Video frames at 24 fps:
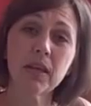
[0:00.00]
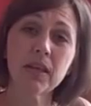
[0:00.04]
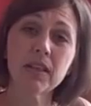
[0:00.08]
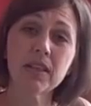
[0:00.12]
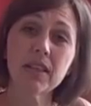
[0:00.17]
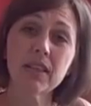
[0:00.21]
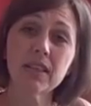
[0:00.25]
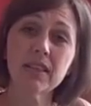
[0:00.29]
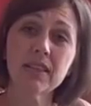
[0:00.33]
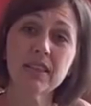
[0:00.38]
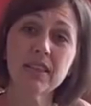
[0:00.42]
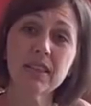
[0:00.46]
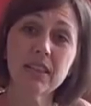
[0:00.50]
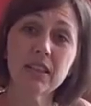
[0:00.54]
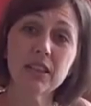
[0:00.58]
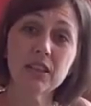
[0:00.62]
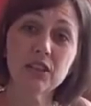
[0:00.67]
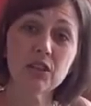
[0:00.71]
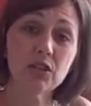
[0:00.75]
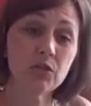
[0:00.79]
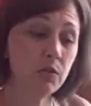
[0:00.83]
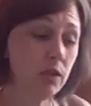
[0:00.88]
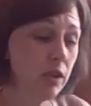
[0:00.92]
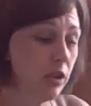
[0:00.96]
ideas in
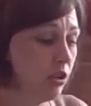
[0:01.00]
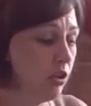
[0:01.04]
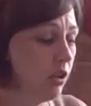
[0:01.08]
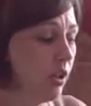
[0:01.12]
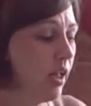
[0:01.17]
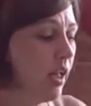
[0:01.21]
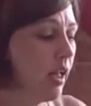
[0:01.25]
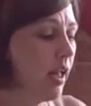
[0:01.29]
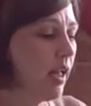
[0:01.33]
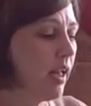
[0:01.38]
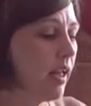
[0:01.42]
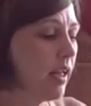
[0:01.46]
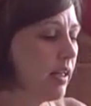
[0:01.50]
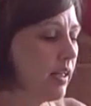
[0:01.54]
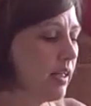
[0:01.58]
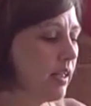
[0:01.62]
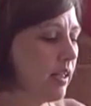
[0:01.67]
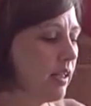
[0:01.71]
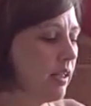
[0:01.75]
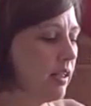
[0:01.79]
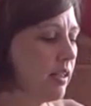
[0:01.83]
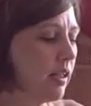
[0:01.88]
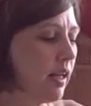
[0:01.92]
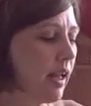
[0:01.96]
Israel,
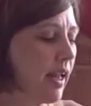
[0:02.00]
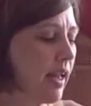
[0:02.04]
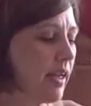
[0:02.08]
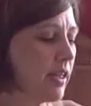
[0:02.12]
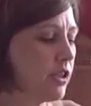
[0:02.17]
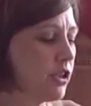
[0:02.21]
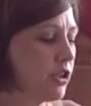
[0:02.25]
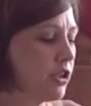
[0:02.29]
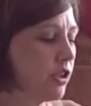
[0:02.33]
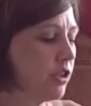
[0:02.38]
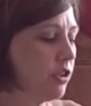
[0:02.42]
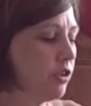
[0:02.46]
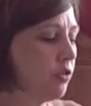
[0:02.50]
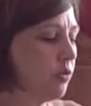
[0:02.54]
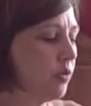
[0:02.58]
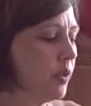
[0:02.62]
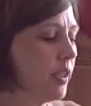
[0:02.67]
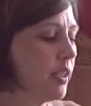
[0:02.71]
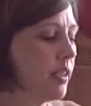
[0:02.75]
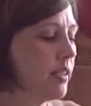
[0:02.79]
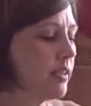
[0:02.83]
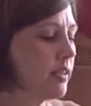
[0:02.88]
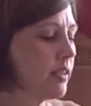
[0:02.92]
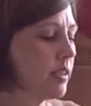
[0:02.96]
in ancient
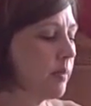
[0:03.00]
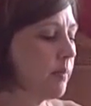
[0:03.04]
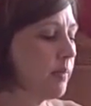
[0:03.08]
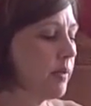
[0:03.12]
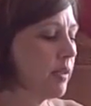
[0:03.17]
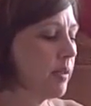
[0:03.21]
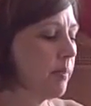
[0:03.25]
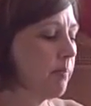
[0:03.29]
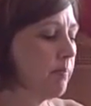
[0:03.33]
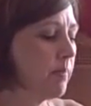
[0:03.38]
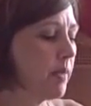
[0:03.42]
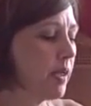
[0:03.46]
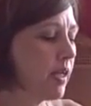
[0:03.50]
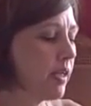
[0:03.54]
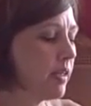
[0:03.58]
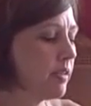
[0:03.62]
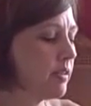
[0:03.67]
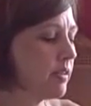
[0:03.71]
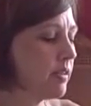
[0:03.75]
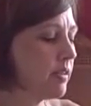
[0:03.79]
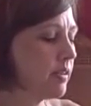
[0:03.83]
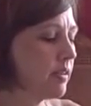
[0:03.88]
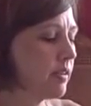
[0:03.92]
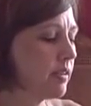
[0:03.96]
Greece, some of the
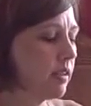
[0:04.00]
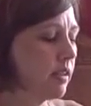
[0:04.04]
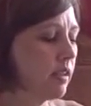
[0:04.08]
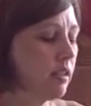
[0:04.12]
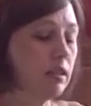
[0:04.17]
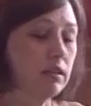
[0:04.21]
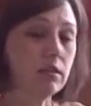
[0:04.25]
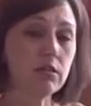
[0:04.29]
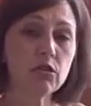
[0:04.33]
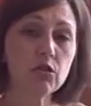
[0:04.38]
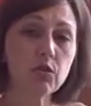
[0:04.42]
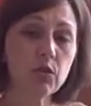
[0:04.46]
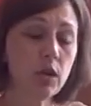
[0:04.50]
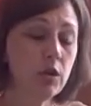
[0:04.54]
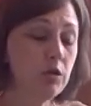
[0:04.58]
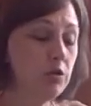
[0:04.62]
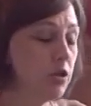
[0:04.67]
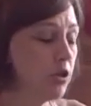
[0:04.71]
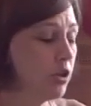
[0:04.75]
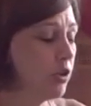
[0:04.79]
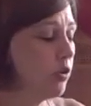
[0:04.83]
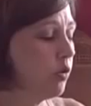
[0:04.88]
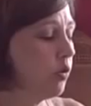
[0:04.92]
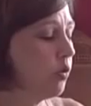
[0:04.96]
myths, the
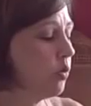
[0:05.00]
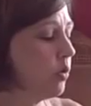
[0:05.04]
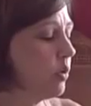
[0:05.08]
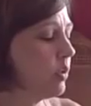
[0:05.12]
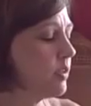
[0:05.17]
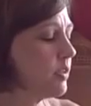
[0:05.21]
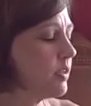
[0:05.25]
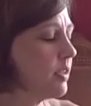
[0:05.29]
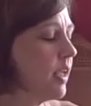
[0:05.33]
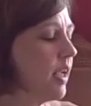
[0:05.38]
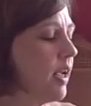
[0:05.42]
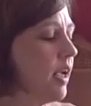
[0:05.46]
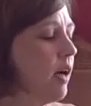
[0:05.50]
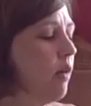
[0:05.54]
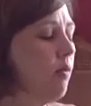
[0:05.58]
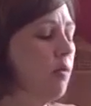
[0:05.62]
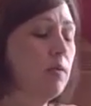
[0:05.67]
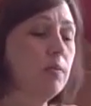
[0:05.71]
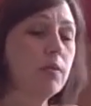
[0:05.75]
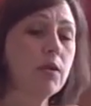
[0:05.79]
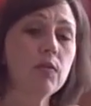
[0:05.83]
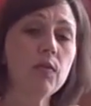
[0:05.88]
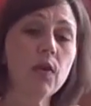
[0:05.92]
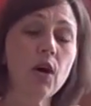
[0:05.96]
Trojan horse.
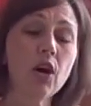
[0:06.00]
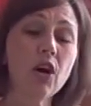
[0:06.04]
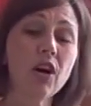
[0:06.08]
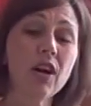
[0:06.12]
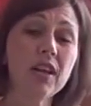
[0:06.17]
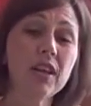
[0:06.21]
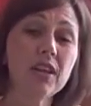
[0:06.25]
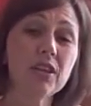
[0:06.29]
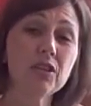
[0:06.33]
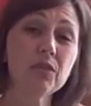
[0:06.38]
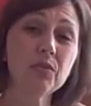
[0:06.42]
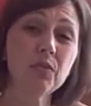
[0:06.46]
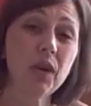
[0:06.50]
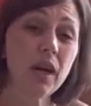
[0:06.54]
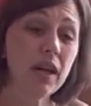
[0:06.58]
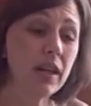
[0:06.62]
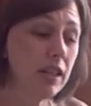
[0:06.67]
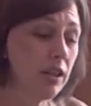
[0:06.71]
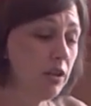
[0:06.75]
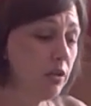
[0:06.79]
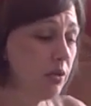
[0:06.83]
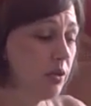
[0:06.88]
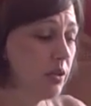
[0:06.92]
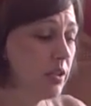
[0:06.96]
We move on into
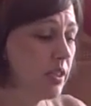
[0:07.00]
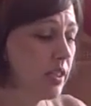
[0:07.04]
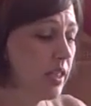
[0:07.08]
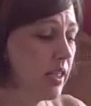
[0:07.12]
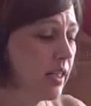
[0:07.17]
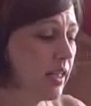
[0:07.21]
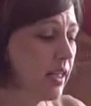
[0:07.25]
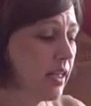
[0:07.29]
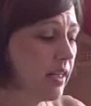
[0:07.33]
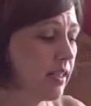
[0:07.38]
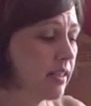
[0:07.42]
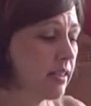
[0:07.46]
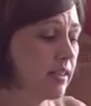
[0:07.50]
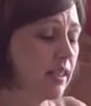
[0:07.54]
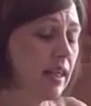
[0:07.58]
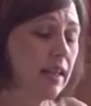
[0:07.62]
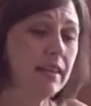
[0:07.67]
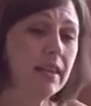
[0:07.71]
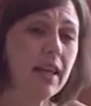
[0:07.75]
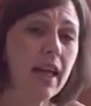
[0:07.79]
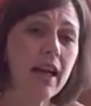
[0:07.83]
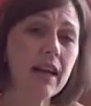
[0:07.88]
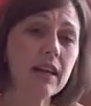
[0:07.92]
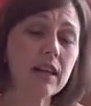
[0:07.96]
writing critiques,
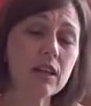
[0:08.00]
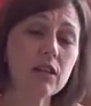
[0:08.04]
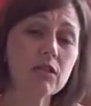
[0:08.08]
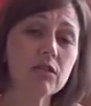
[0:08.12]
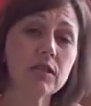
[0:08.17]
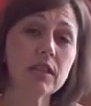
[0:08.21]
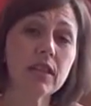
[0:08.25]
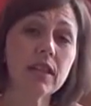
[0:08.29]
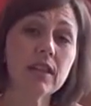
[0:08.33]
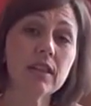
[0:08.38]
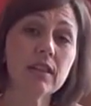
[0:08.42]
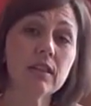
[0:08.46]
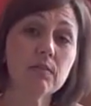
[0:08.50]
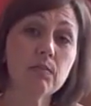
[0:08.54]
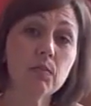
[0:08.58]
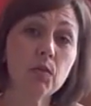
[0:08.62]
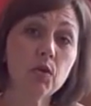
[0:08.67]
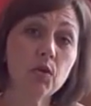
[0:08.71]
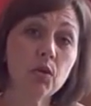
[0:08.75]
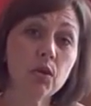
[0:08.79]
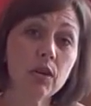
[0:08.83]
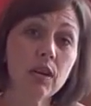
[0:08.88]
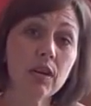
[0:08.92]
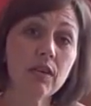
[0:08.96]
and that goes in
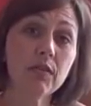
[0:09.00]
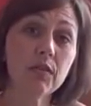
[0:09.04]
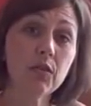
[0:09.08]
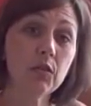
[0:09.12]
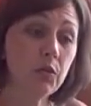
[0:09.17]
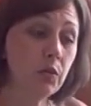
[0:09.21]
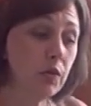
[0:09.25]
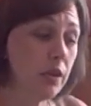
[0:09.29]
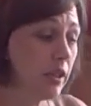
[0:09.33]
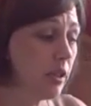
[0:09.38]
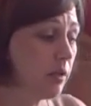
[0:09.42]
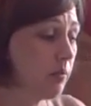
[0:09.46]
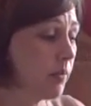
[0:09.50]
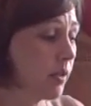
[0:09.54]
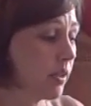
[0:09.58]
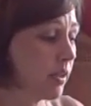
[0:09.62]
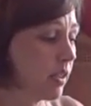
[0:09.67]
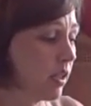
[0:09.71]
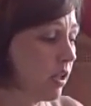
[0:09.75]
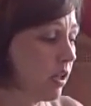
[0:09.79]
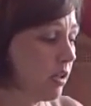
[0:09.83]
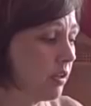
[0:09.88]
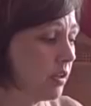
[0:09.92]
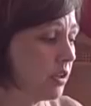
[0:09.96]
more of Greek
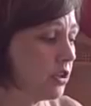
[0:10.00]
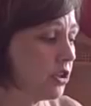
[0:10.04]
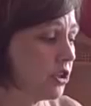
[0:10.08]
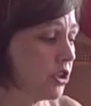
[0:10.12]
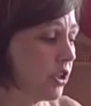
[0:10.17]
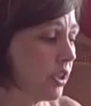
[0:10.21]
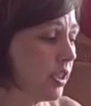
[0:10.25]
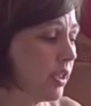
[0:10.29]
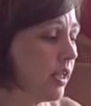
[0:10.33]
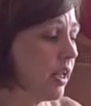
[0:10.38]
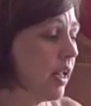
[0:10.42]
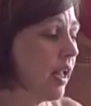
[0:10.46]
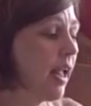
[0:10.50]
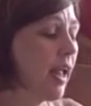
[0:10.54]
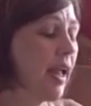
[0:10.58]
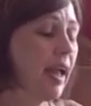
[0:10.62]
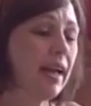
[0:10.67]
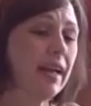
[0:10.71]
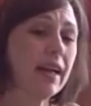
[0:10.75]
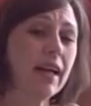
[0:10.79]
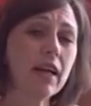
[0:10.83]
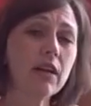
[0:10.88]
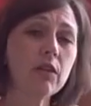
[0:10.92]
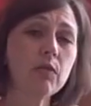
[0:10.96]
mythology,
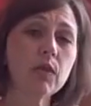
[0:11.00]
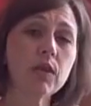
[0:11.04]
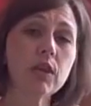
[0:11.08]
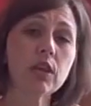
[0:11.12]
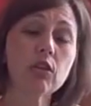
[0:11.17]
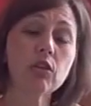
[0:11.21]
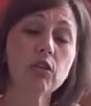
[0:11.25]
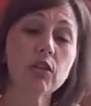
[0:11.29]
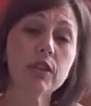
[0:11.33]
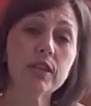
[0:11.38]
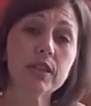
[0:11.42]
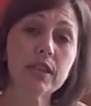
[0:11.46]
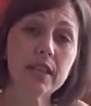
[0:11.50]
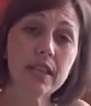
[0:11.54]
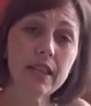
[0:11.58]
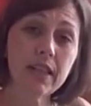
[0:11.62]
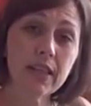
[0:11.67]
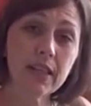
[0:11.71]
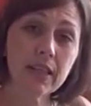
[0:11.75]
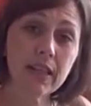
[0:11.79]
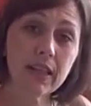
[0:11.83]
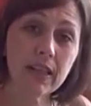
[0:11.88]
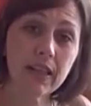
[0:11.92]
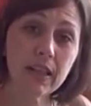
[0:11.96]
and how do we
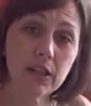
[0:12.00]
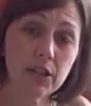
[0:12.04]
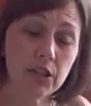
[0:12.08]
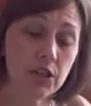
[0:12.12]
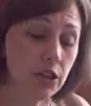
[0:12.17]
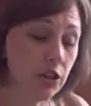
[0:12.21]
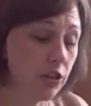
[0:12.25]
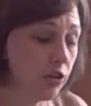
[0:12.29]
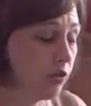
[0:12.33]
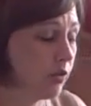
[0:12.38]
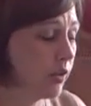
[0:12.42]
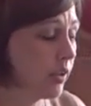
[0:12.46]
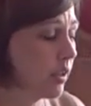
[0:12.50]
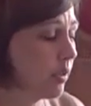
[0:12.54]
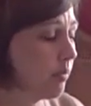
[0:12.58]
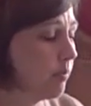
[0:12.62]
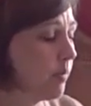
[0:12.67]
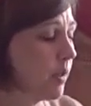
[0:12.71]
critique an ancient Greek